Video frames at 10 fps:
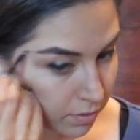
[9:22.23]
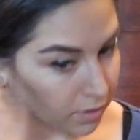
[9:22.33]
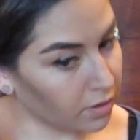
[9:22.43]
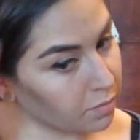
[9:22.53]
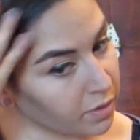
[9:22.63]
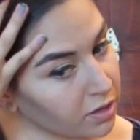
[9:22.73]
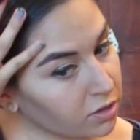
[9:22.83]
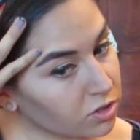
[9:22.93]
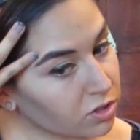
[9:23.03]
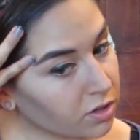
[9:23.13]
and then
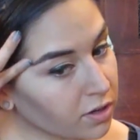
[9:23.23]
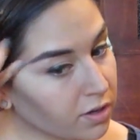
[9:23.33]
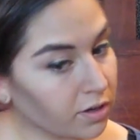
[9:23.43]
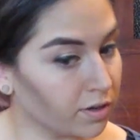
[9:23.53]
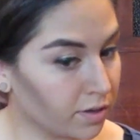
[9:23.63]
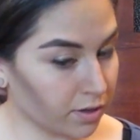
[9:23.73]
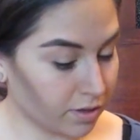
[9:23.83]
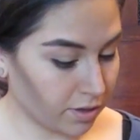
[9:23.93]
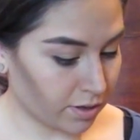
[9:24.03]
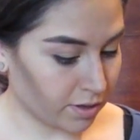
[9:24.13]
making sure
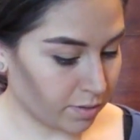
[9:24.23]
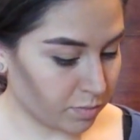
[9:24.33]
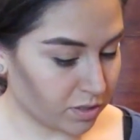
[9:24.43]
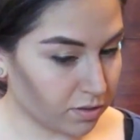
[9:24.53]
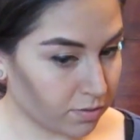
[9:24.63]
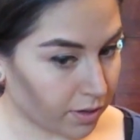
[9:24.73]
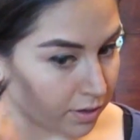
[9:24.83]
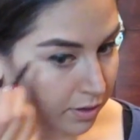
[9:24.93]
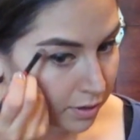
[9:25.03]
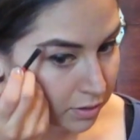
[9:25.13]
it comes to a
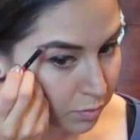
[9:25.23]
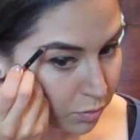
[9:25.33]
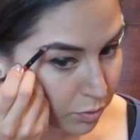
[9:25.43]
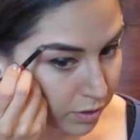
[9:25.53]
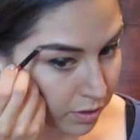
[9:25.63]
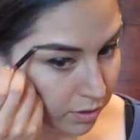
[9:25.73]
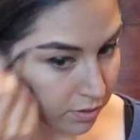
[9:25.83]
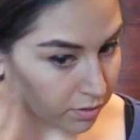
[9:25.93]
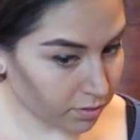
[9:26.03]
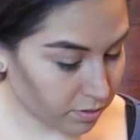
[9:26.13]
nice point
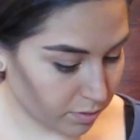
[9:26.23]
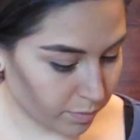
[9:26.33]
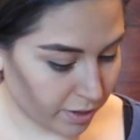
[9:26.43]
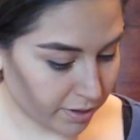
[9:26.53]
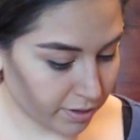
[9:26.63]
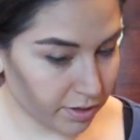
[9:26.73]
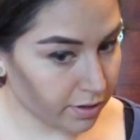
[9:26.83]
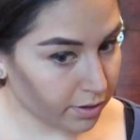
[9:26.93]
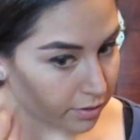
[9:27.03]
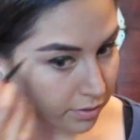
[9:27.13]
on the back here.